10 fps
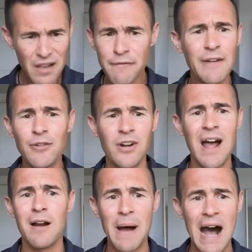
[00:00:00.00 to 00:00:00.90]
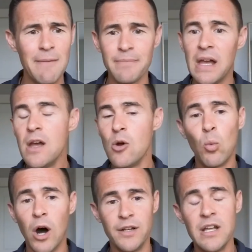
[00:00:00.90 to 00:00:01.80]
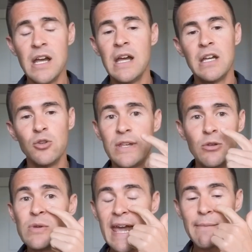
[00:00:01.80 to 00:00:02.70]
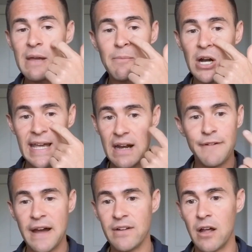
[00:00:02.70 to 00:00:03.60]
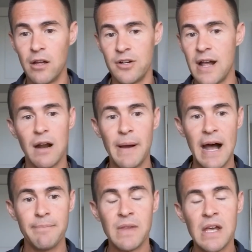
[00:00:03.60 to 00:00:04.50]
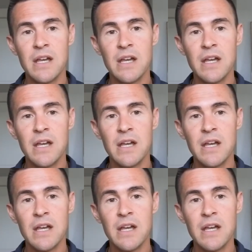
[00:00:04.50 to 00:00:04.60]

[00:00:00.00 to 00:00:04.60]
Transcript: $500 BOP. One, you can't make money on a $500 BOP.